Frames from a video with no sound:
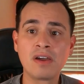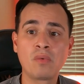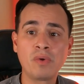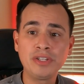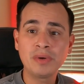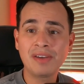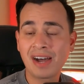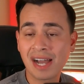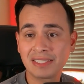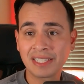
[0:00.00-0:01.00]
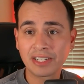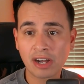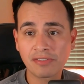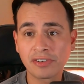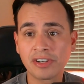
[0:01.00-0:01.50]
when you have a high ticket
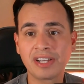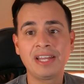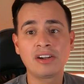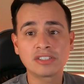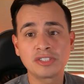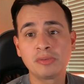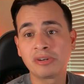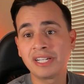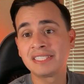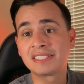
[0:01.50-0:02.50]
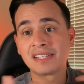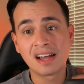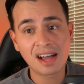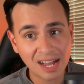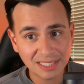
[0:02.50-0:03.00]
offer, it also brings
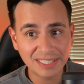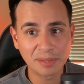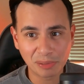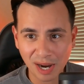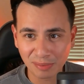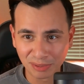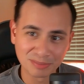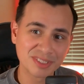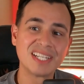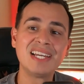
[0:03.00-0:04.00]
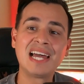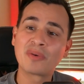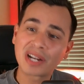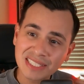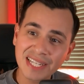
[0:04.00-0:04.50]
high ticket problems. And
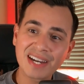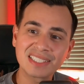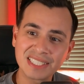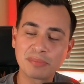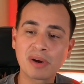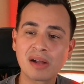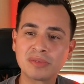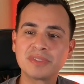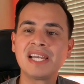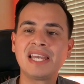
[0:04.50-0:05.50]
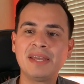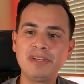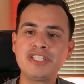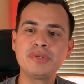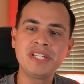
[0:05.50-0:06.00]
when I say high ticket problems, it
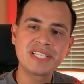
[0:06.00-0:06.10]
means you need to